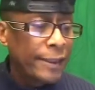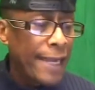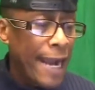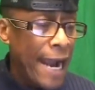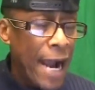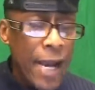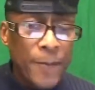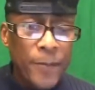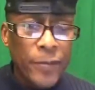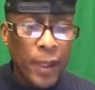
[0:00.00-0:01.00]
All right?
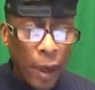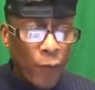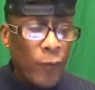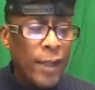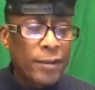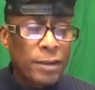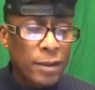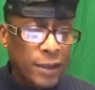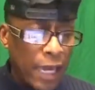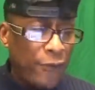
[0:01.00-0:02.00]
The Helpful
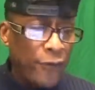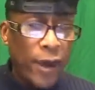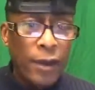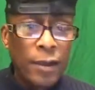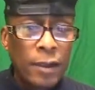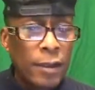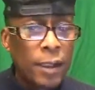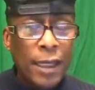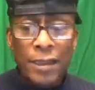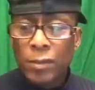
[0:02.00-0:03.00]
Essence Cafe.
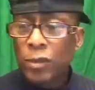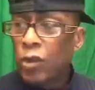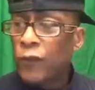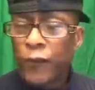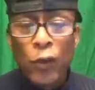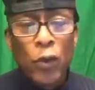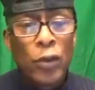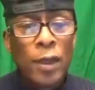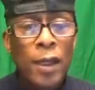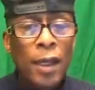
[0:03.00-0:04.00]
They got some good food.
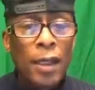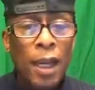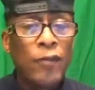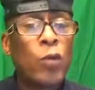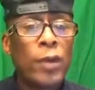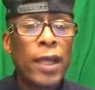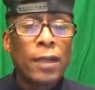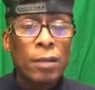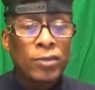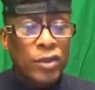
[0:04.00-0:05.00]
And everyone that
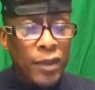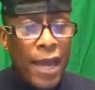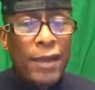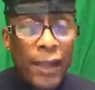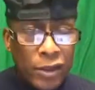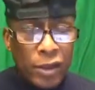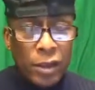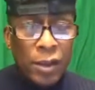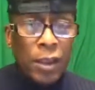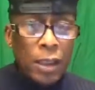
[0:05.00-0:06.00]
comes to that lecture,
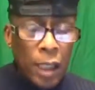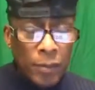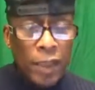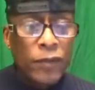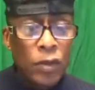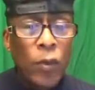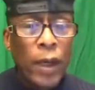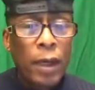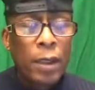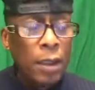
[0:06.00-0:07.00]
I'm giving
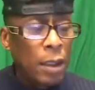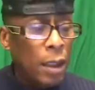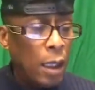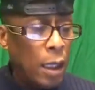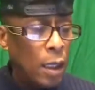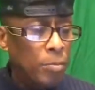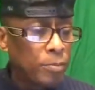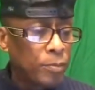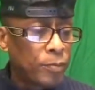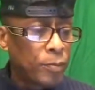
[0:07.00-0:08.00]
away
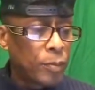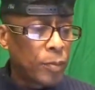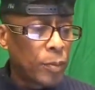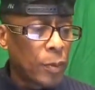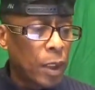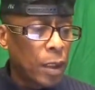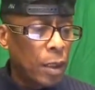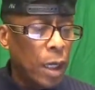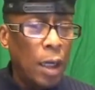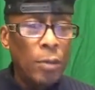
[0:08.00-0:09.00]
some
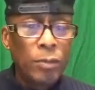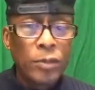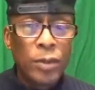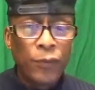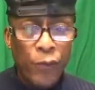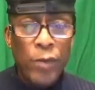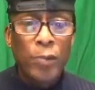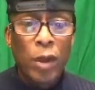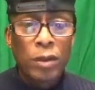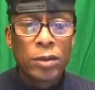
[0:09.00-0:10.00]
free
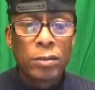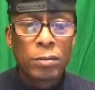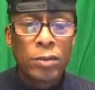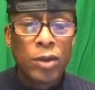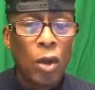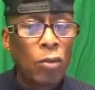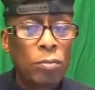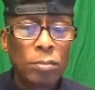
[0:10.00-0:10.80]
books. So